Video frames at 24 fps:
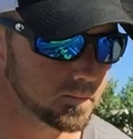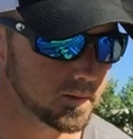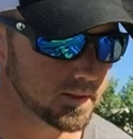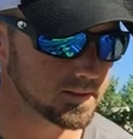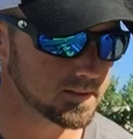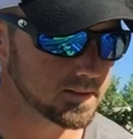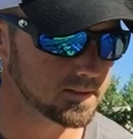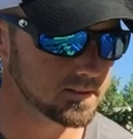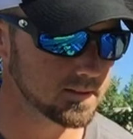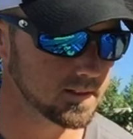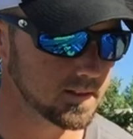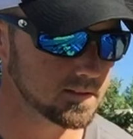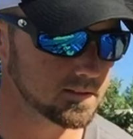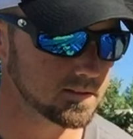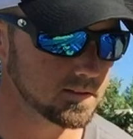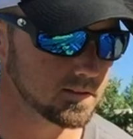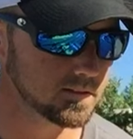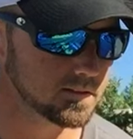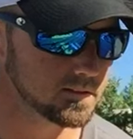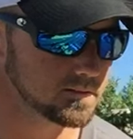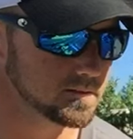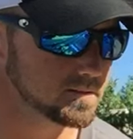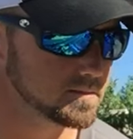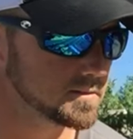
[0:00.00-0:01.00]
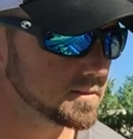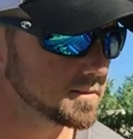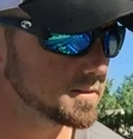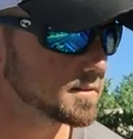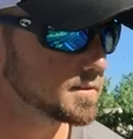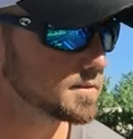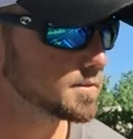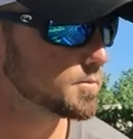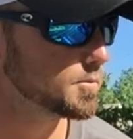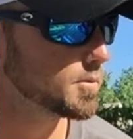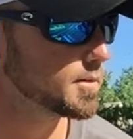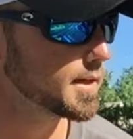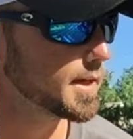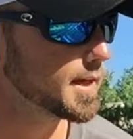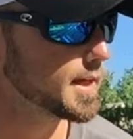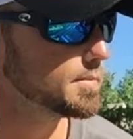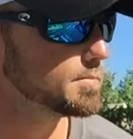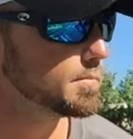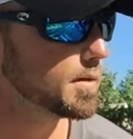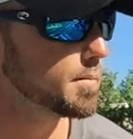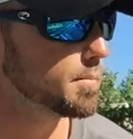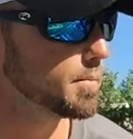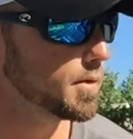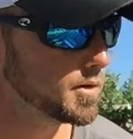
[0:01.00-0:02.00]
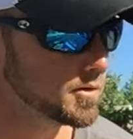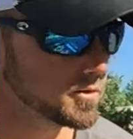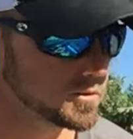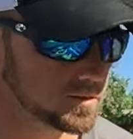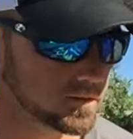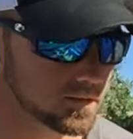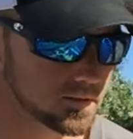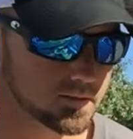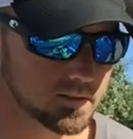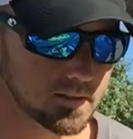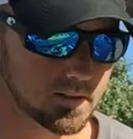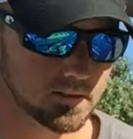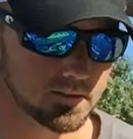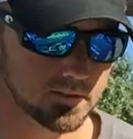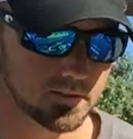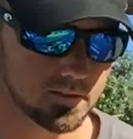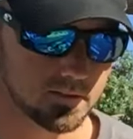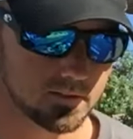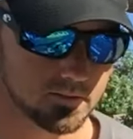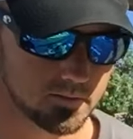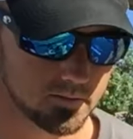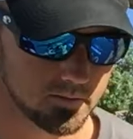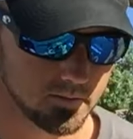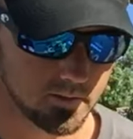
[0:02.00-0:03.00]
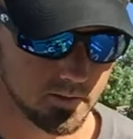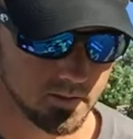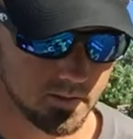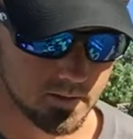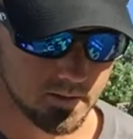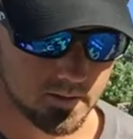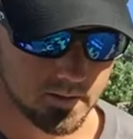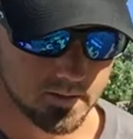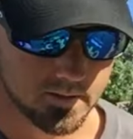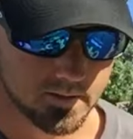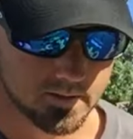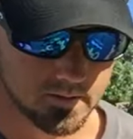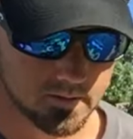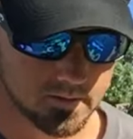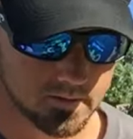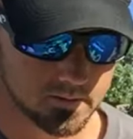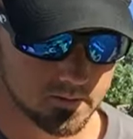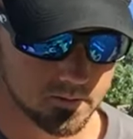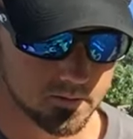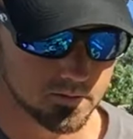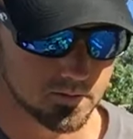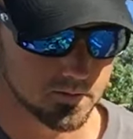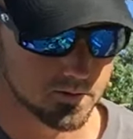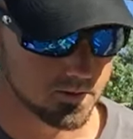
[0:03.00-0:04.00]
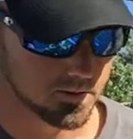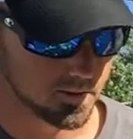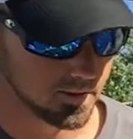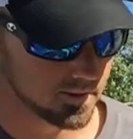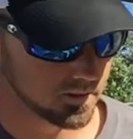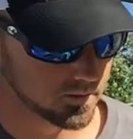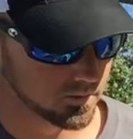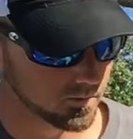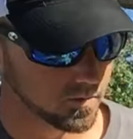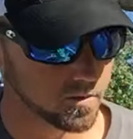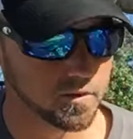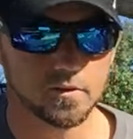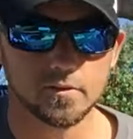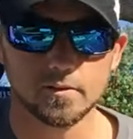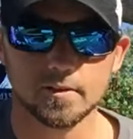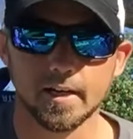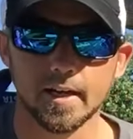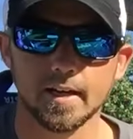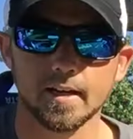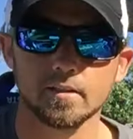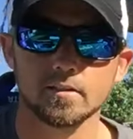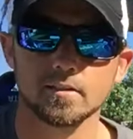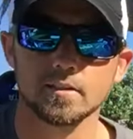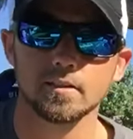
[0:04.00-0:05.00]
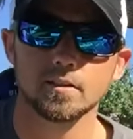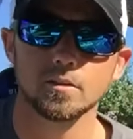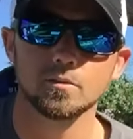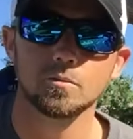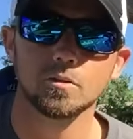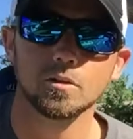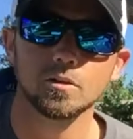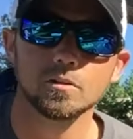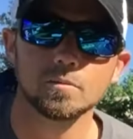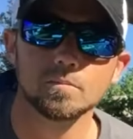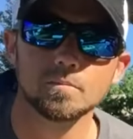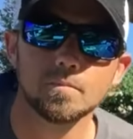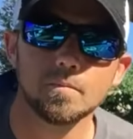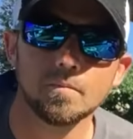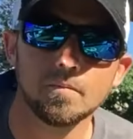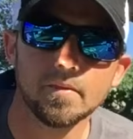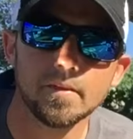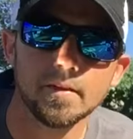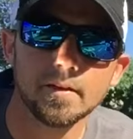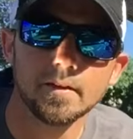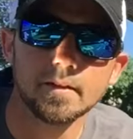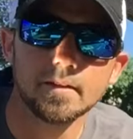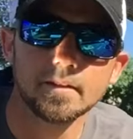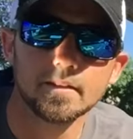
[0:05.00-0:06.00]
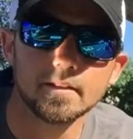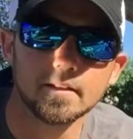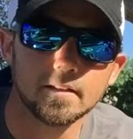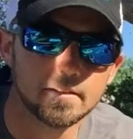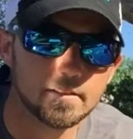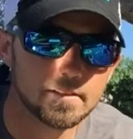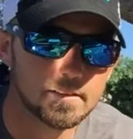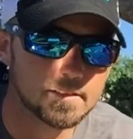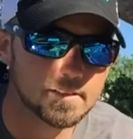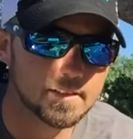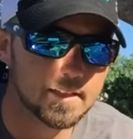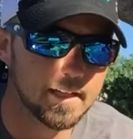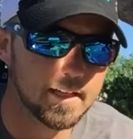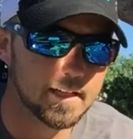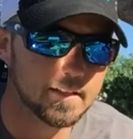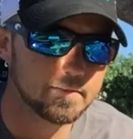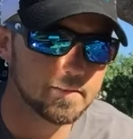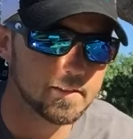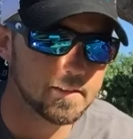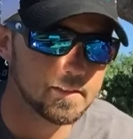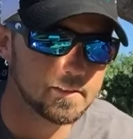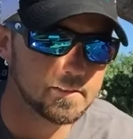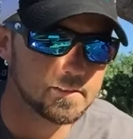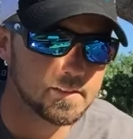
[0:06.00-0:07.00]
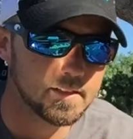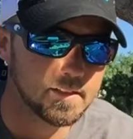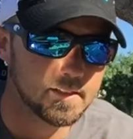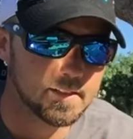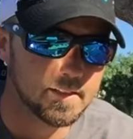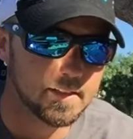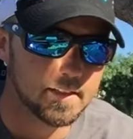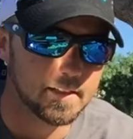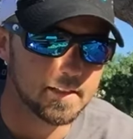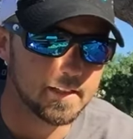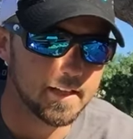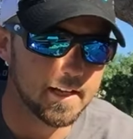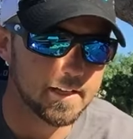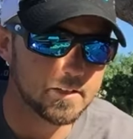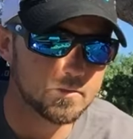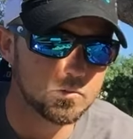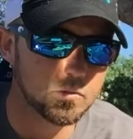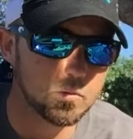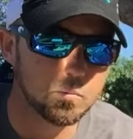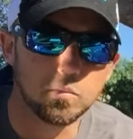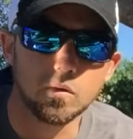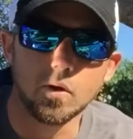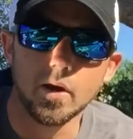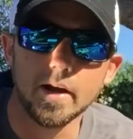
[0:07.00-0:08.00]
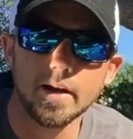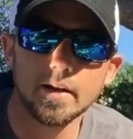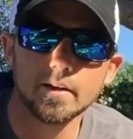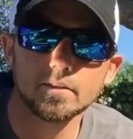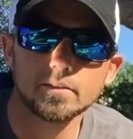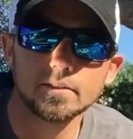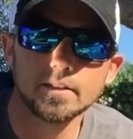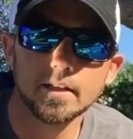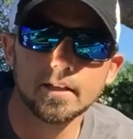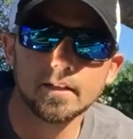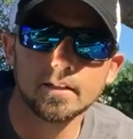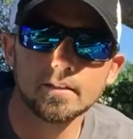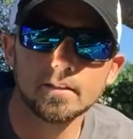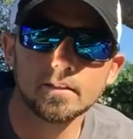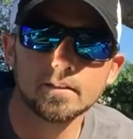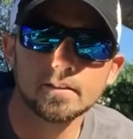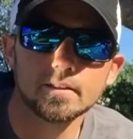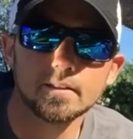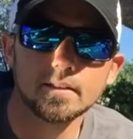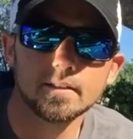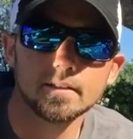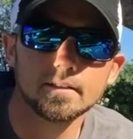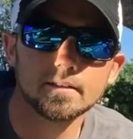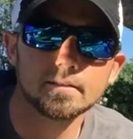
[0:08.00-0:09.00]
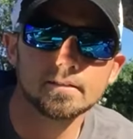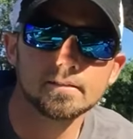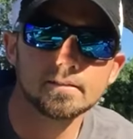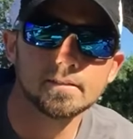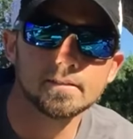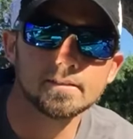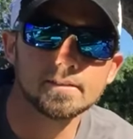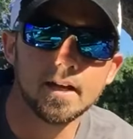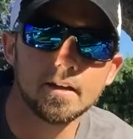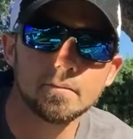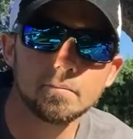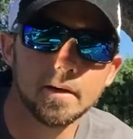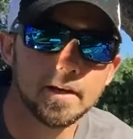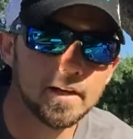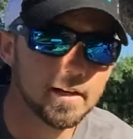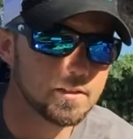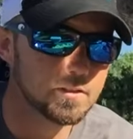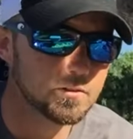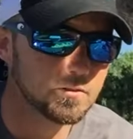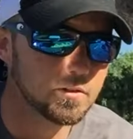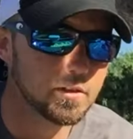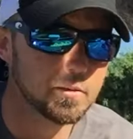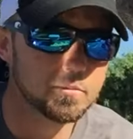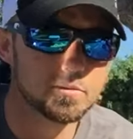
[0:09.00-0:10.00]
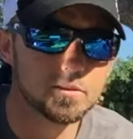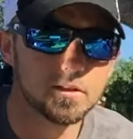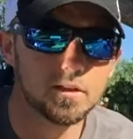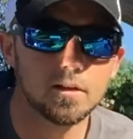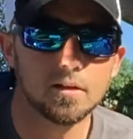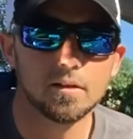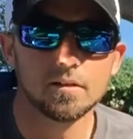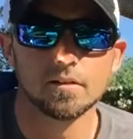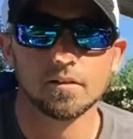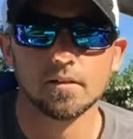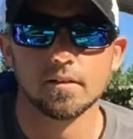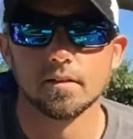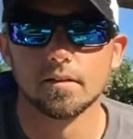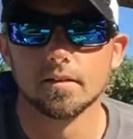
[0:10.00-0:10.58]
success on. The one I had my most success on was a Jean LaRue tattletale worm. This is kind of a natural brown color, designed by Andrew Upshaw.